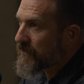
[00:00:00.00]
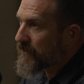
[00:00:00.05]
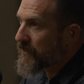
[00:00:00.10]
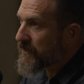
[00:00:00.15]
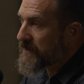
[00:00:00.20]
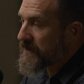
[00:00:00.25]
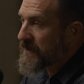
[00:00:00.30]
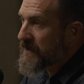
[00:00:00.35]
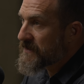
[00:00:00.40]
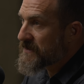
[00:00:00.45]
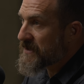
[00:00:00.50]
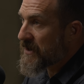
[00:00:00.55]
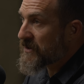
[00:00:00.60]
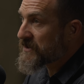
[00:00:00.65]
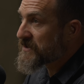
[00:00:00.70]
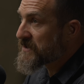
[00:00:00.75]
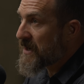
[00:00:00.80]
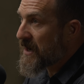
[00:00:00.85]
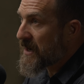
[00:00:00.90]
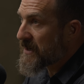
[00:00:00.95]
look,
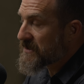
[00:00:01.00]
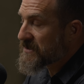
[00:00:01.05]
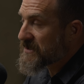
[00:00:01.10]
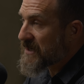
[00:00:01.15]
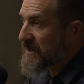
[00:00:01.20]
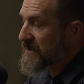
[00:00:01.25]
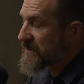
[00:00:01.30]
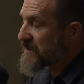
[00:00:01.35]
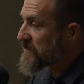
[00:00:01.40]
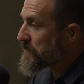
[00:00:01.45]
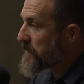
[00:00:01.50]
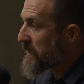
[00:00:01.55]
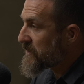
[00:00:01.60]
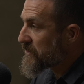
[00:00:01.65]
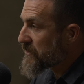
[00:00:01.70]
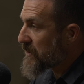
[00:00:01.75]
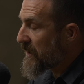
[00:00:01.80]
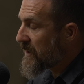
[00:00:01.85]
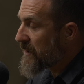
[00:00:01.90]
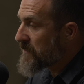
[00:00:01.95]
Derek's not a scientist by
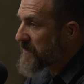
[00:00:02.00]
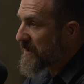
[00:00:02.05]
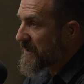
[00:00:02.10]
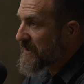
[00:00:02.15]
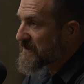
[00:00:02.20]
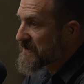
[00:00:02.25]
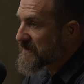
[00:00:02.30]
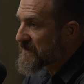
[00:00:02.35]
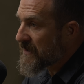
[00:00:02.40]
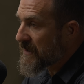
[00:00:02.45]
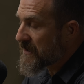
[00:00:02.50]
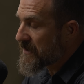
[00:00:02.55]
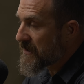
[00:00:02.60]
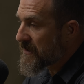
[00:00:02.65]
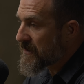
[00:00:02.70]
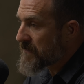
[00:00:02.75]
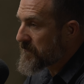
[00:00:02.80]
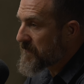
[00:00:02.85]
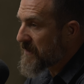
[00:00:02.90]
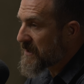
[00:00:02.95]
training, but he's done
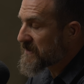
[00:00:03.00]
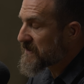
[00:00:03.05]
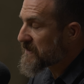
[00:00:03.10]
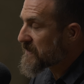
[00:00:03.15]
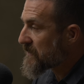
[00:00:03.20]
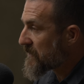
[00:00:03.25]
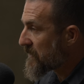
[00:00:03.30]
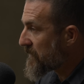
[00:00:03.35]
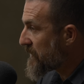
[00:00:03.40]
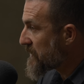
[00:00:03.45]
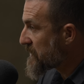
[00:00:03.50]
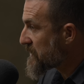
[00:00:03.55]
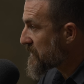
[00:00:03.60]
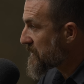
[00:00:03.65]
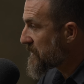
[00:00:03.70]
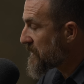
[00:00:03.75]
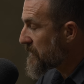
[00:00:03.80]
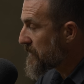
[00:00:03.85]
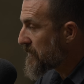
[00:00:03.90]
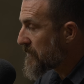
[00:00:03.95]
an immense service
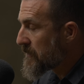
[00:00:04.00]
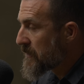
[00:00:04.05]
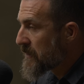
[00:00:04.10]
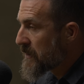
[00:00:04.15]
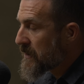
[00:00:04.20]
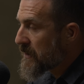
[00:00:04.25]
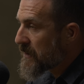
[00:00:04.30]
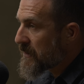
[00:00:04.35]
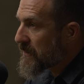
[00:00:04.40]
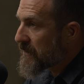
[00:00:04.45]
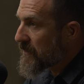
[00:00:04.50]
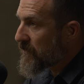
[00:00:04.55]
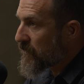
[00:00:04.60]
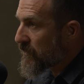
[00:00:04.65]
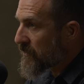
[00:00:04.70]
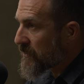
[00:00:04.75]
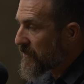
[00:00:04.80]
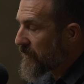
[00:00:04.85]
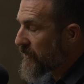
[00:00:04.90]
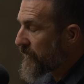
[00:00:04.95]
to the
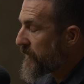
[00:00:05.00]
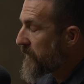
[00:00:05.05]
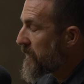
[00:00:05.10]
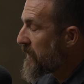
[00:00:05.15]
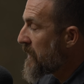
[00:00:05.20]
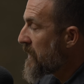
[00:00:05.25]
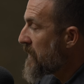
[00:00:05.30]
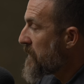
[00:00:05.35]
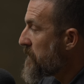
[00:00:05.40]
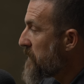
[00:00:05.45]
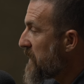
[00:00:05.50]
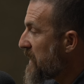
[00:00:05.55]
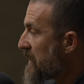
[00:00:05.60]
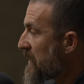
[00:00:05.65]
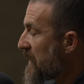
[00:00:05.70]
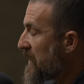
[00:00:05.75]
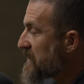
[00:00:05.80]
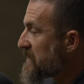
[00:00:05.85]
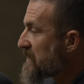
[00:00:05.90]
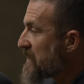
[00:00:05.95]
world,
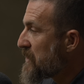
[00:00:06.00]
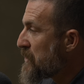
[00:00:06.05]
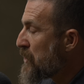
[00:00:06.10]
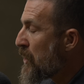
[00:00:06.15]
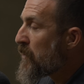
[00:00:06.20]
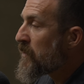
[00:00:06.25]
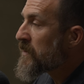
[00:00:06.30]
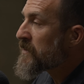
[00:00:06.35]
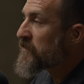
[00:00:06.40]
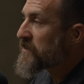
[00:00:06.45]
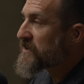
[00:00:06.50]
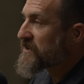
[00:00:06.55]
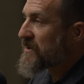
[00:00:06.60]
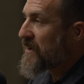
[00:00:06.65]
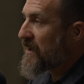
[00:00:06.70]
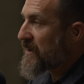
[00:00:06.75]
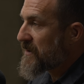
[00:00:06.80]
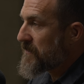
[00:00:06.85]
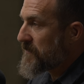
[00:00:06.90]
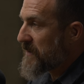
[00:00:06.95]
because no one was
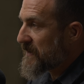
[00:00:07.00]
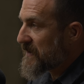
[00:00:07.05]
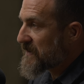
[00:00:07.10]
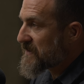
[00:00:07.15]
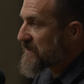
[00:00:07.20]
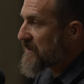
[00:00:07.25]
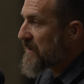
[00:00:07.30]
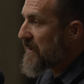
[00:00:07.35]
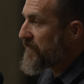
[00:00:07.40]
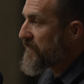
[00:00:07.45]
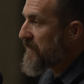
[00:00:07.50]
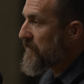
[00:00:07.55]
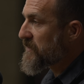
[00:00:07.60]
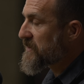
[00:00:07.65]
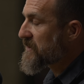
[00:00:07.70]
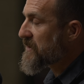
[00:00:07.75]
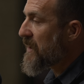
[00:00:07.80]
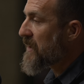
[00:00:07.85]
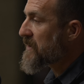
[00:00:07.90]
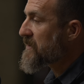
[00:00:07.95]
talking about this stuff. It was
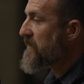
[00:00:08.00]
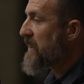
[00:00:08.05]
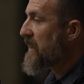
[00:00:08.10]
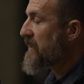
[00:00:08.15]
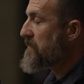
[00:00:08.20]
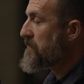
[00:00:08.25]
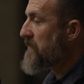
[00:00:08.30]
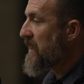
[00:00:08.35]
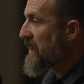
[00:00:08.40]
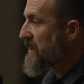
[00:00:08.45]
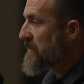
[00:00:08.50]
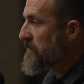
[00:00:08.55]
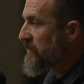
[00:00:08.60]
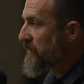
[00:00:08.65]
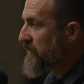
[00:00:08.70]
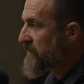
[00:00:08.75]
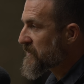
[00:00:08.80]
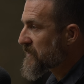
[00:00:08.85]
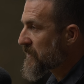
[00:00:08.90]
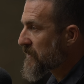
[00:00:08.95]
talked about in
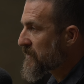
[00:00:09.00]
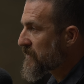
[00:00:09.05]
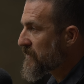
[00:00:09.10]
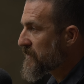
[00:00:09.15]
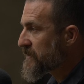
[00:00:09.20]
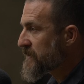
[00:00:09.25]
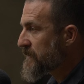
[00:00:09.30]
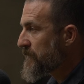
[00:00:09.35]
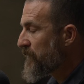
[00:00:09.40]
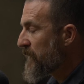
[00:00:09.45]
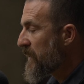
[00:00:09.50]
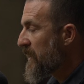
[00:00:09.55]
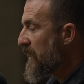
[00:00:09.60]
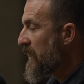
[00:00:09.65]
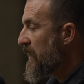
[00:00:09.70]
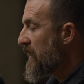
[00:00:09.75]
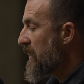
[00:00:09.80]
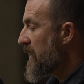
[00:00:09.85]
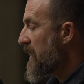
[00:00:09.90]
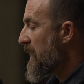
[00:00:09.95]
bodybuilding circles,
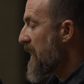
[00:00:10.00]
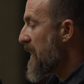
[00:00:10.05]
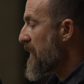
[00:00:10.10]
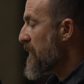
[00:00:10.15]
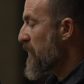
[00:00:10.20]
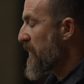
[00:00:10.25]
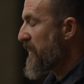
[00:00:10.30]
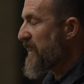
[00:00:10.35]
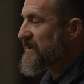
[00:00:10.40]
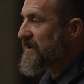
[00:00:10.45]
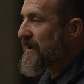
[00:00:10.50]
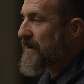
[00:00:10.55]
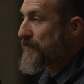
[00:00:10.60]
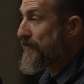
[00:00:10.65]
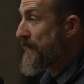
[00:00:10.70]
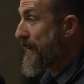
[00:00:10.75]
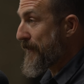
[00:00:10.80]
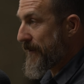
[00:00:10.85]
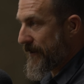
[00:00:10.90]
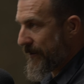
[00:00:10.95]
where they talk
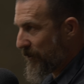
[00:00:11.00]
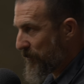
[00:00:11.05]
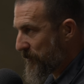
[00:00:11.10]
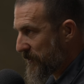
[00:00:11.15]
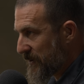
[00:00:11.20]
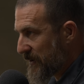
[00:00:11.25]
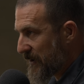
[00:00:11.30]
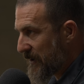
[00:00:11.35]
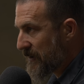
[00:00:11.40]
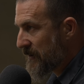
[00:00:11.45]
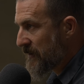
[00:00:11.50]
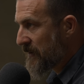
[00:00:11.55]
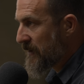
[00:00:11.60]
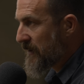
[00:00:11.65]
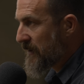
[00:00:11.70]
very openly.